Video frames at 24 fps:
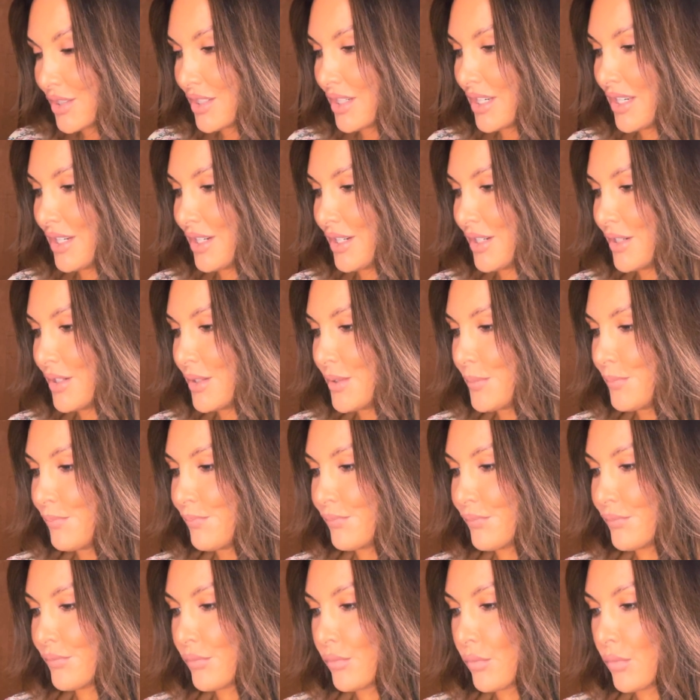here,
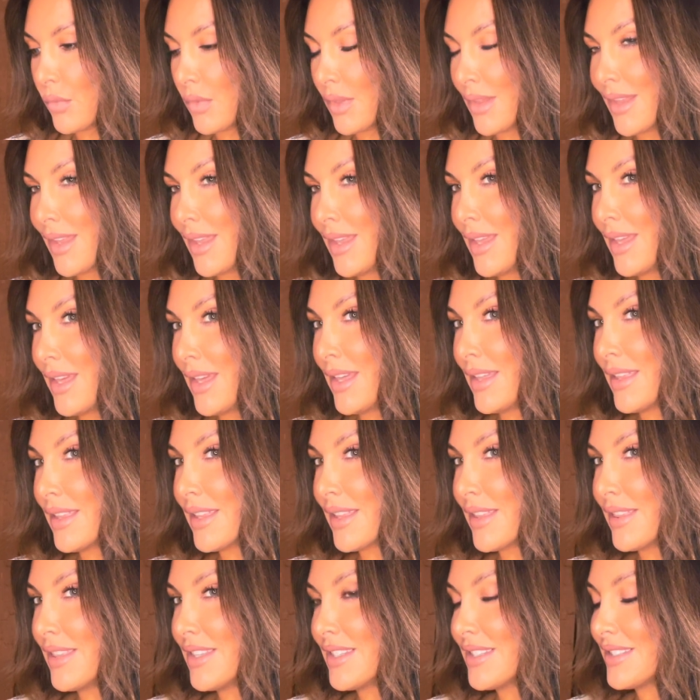like
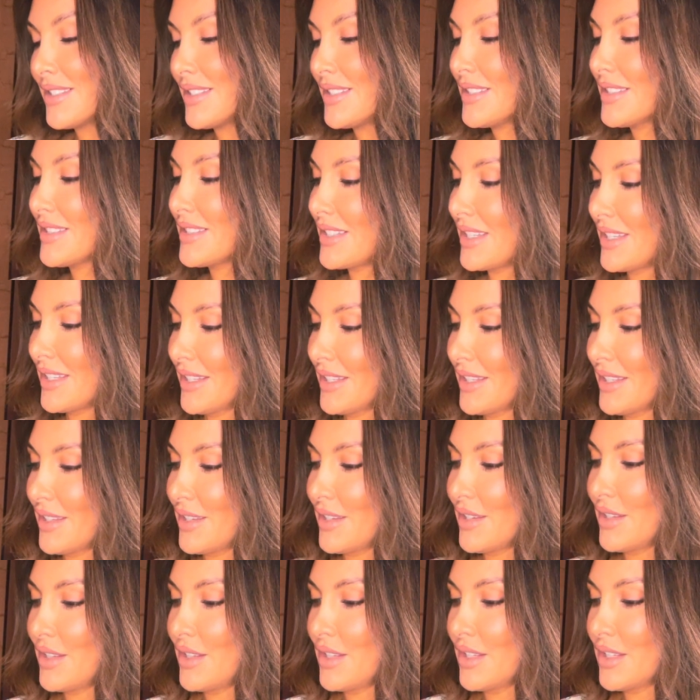this is like
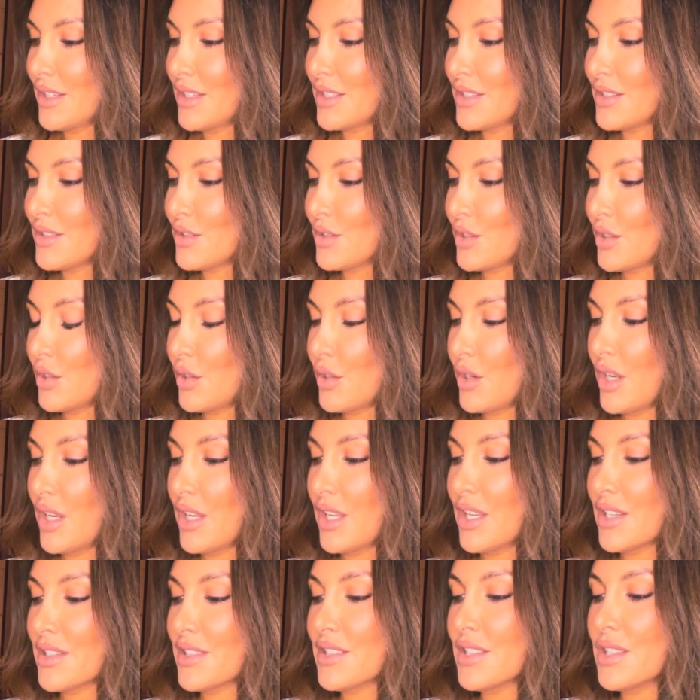considered, I
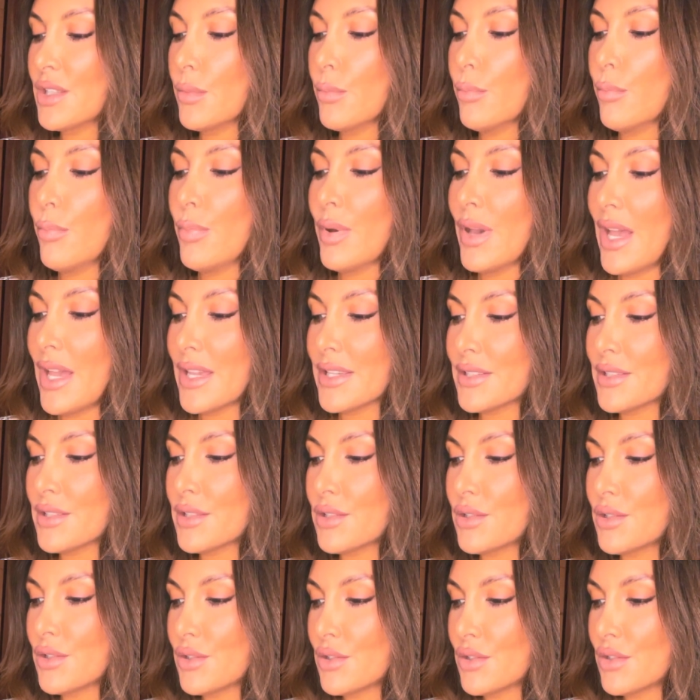guess, the
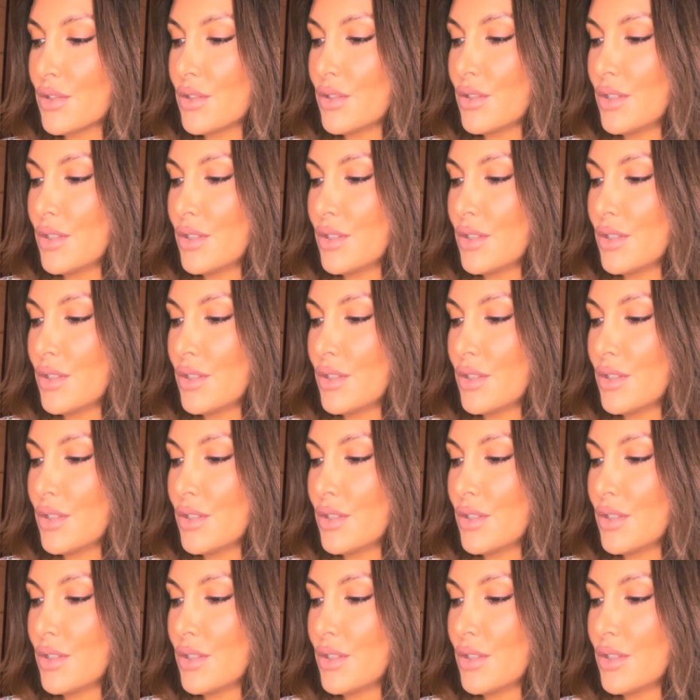best